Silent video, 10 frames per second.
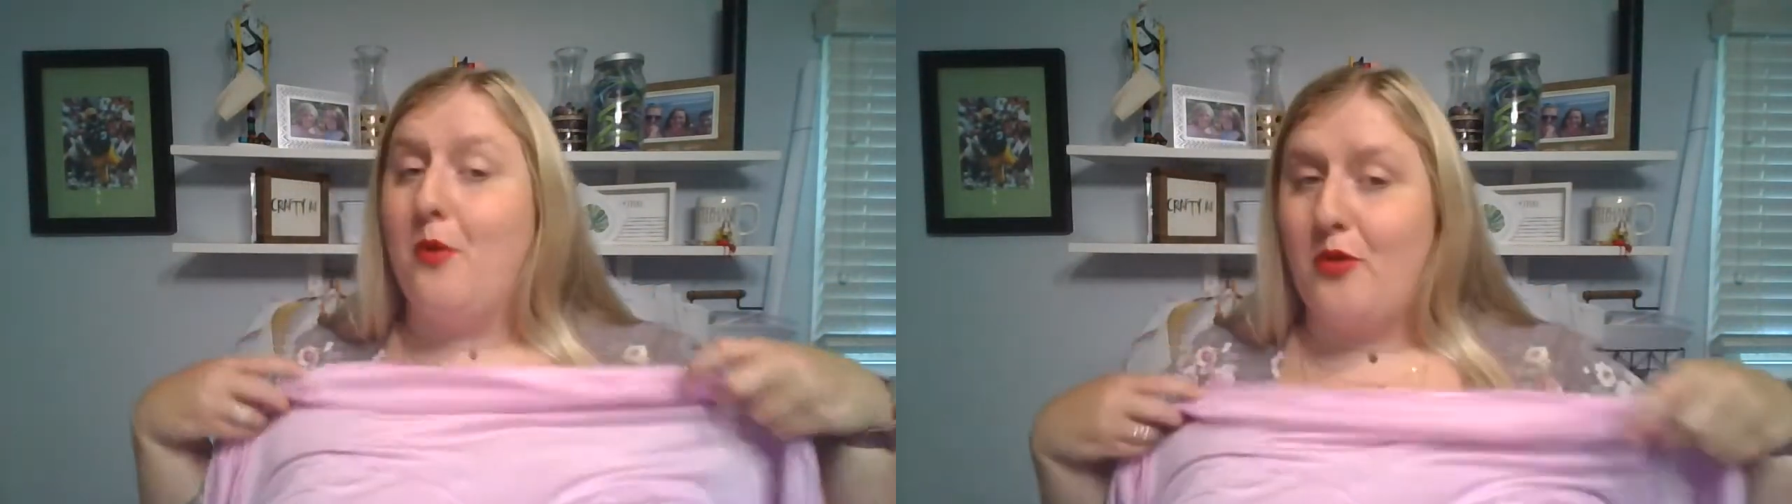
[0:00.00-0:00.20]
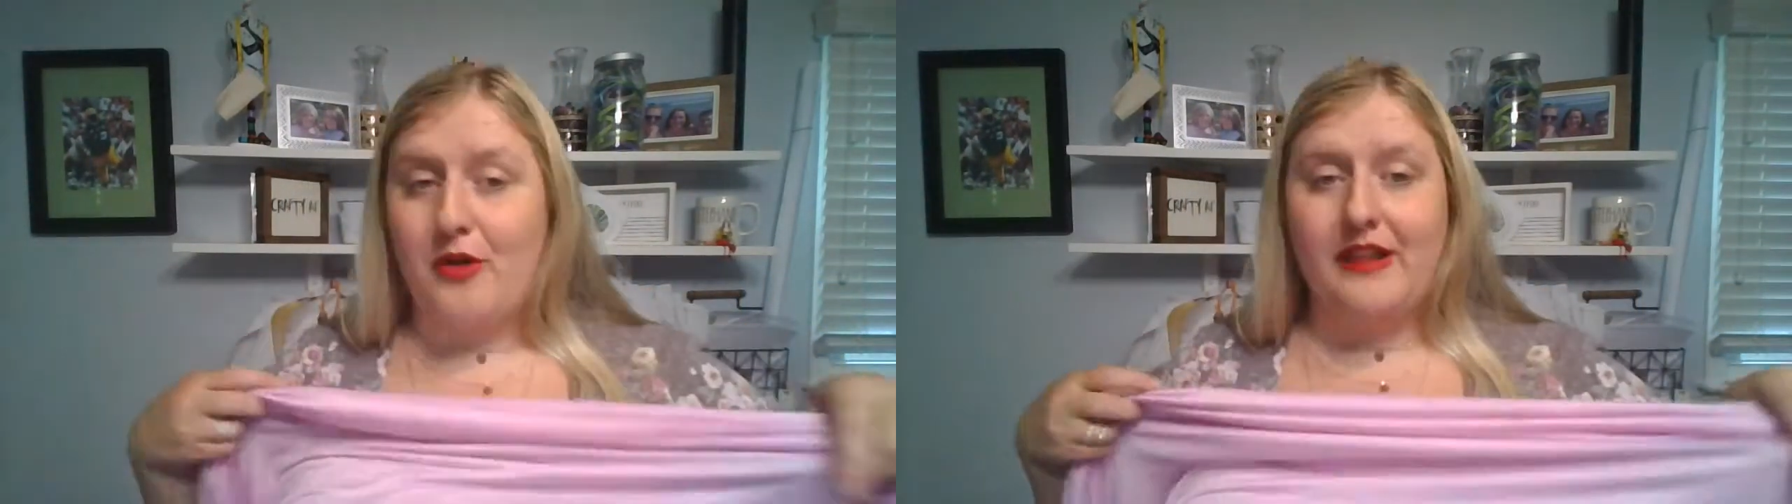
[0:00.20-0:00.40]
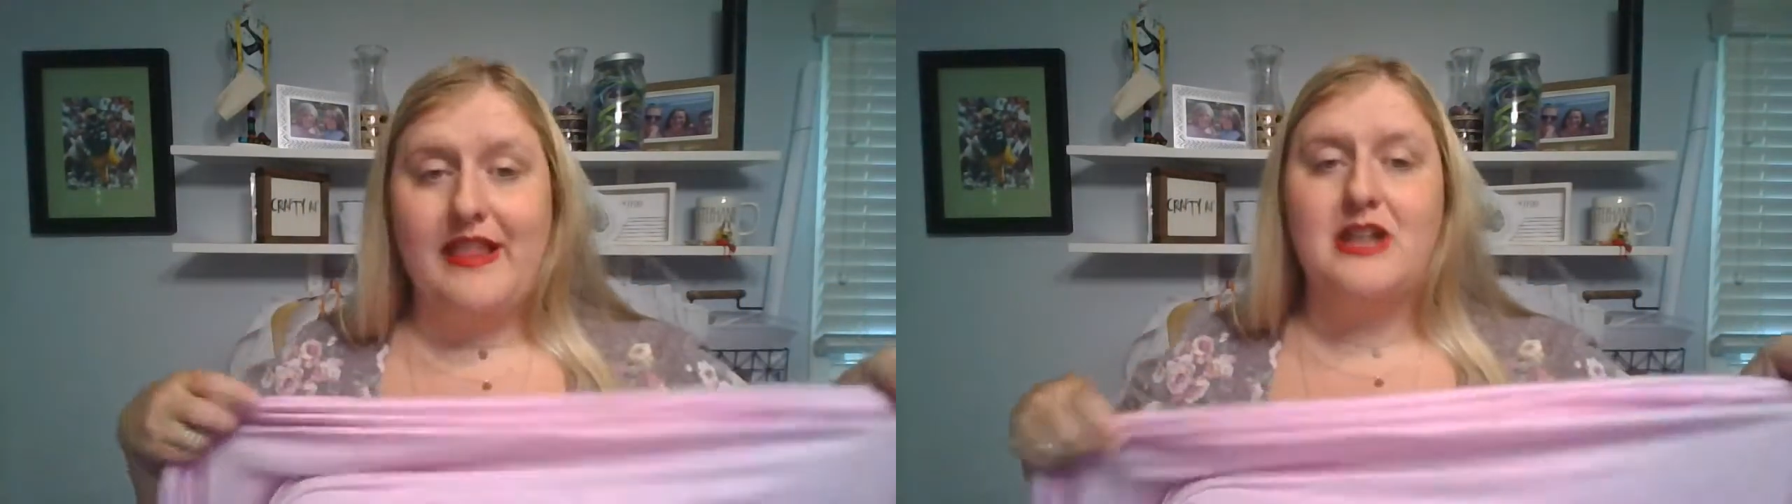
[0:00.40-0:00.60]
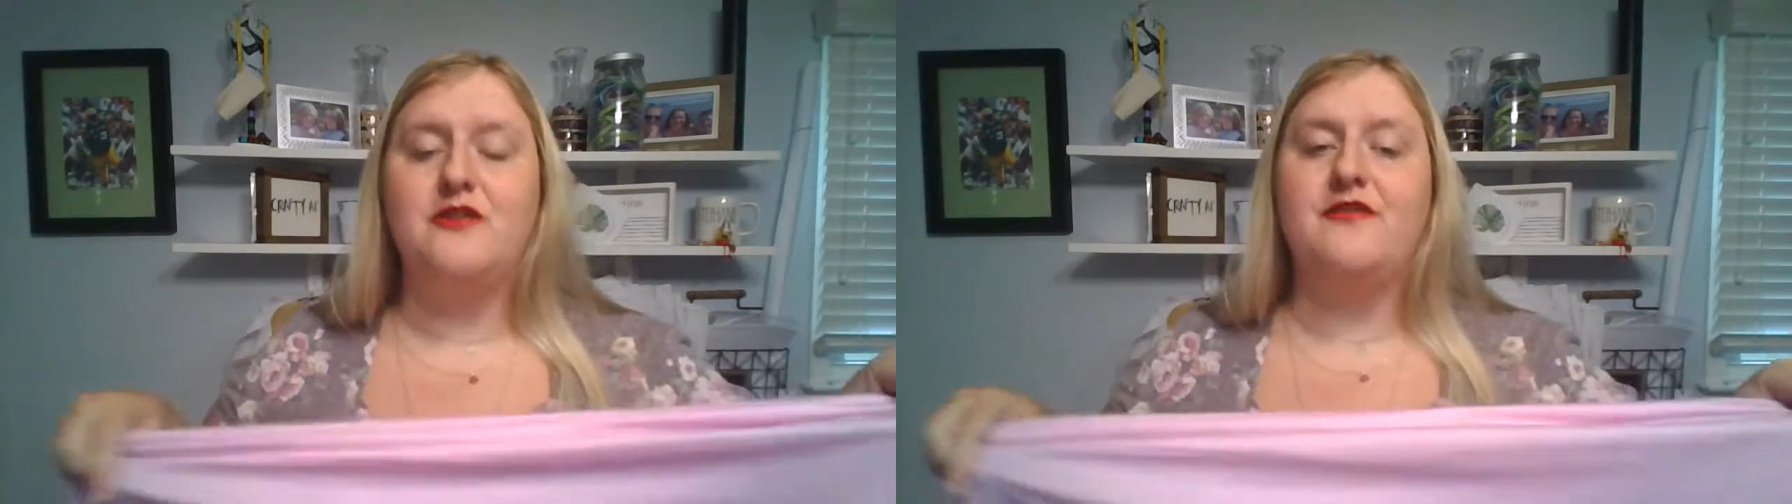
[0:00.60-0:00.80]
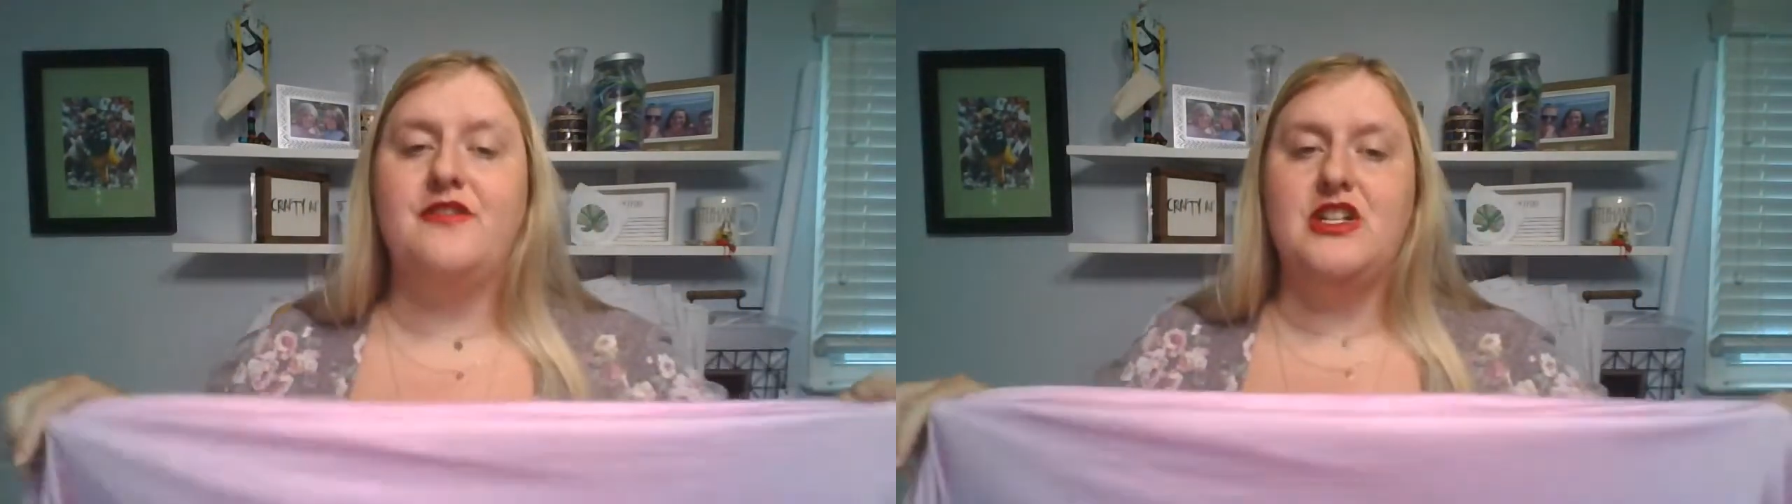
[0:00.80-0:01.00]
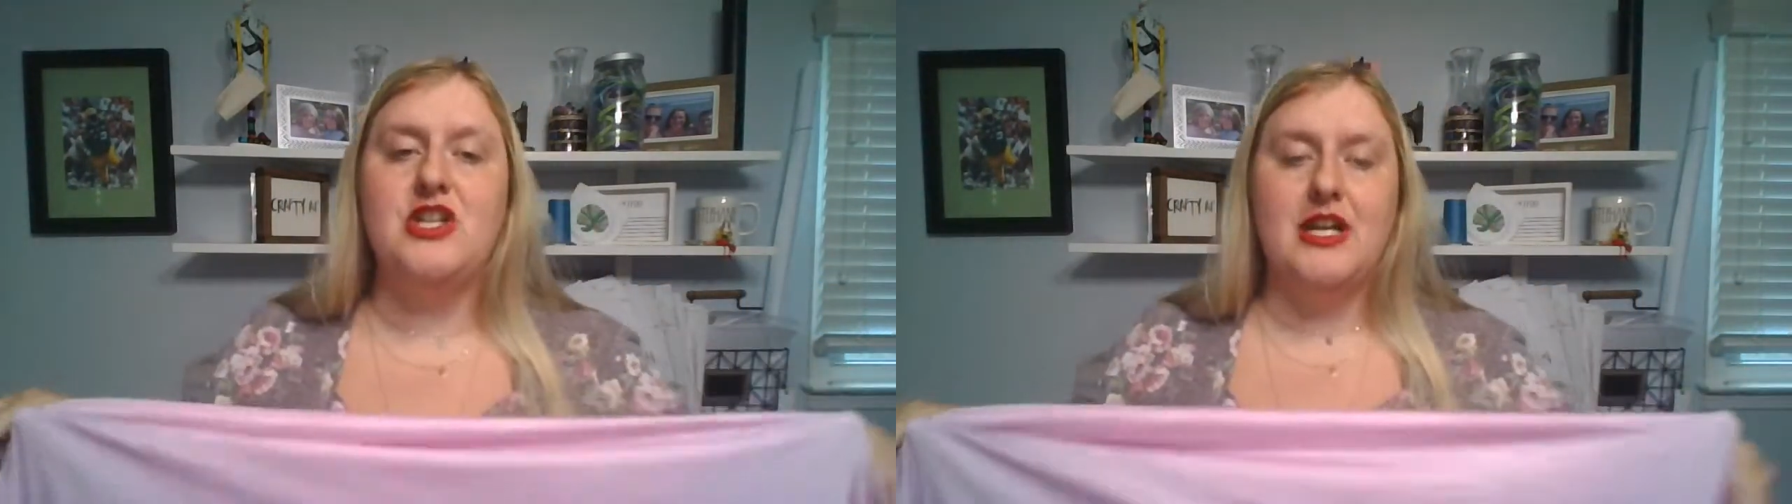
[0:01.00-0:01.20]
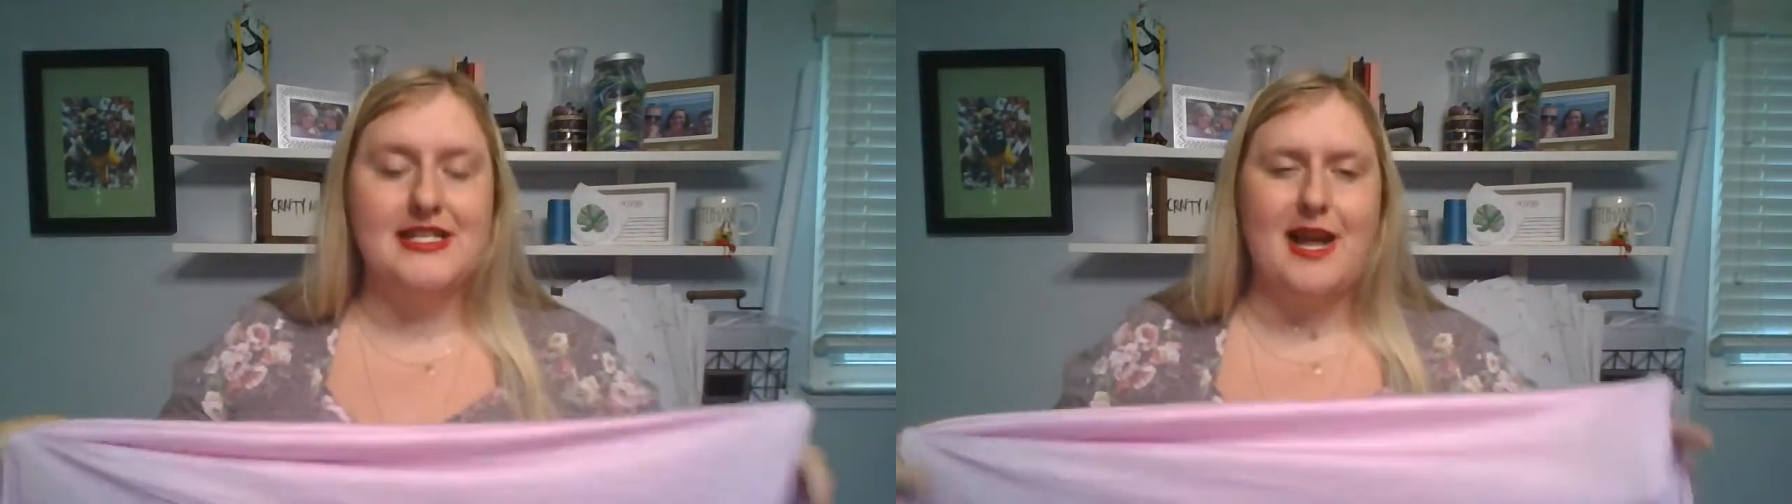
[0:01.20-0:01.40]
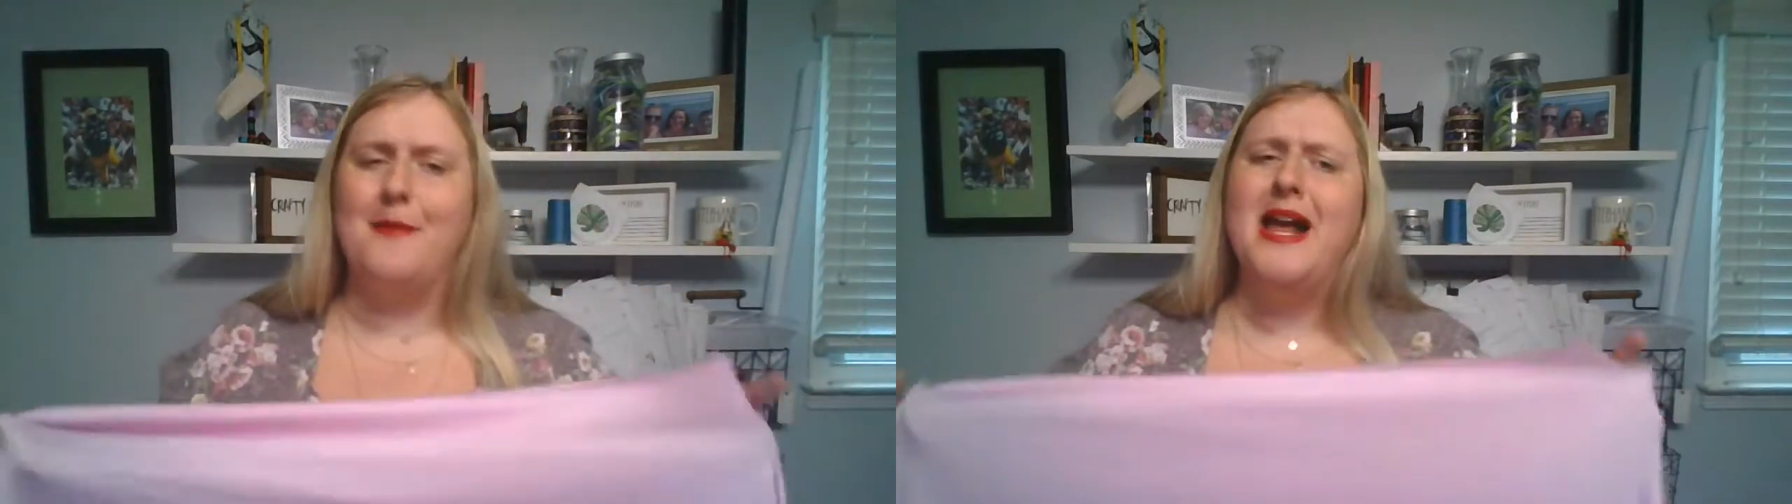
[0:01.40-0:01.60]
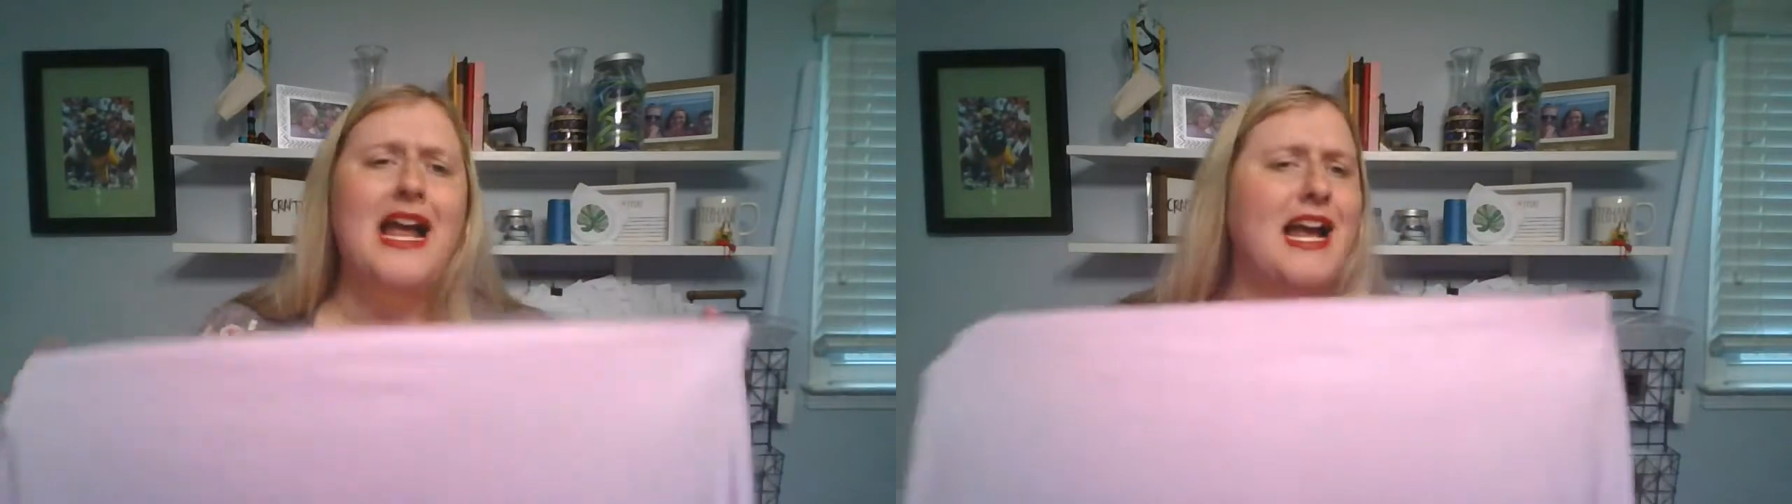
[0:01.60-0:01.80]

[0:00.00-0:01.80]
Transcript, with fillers: ordering that 250 GSM.